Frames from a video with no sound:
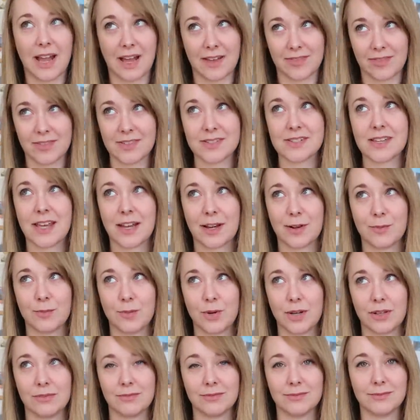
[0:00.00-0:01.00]
and the second
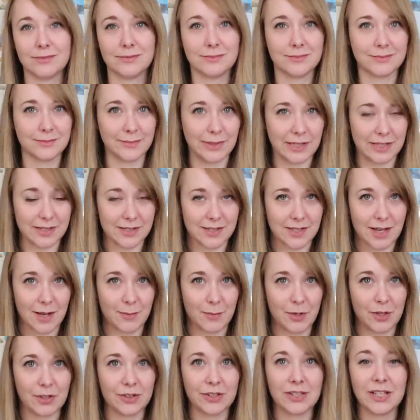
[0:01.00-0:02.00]
one, because
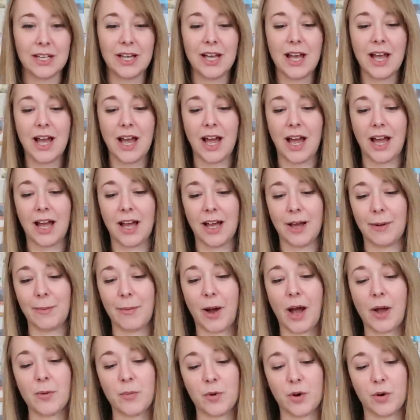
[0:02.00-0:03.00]
come on,
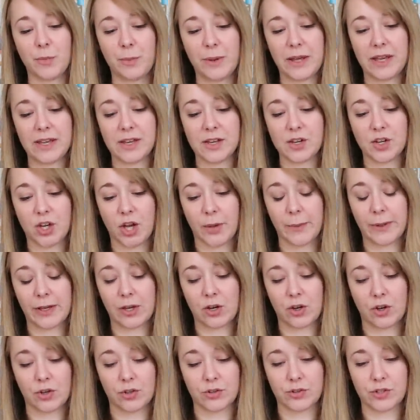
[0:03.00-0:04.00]
I will be
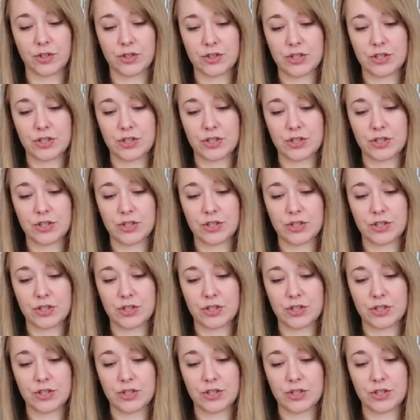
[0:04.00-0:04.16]
going on